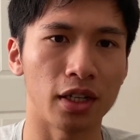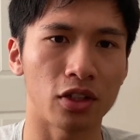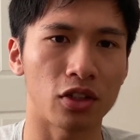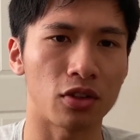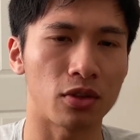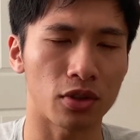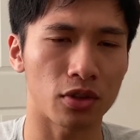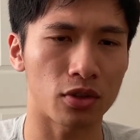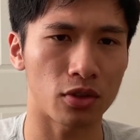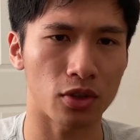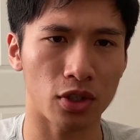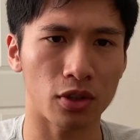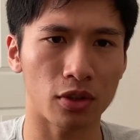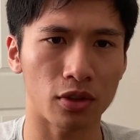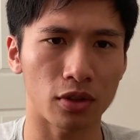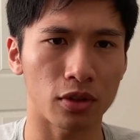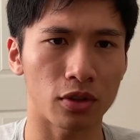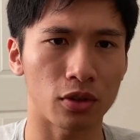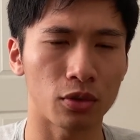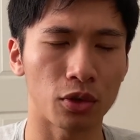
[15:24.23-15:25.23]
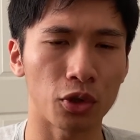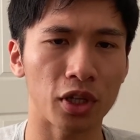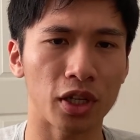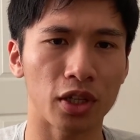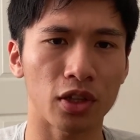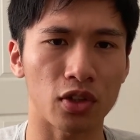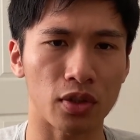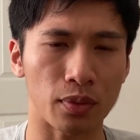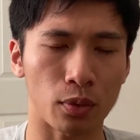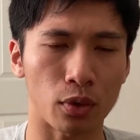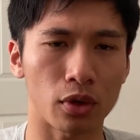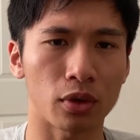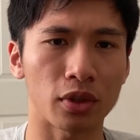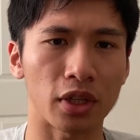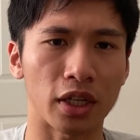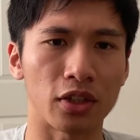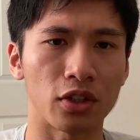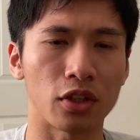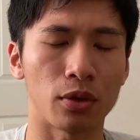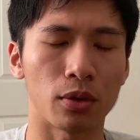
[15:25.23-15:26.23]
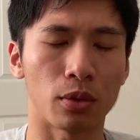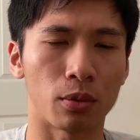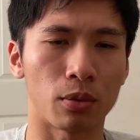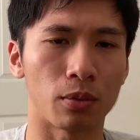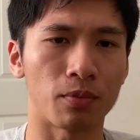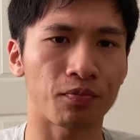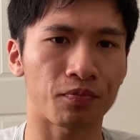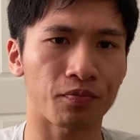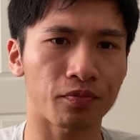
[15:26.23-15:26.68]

You, you start you look at this world and you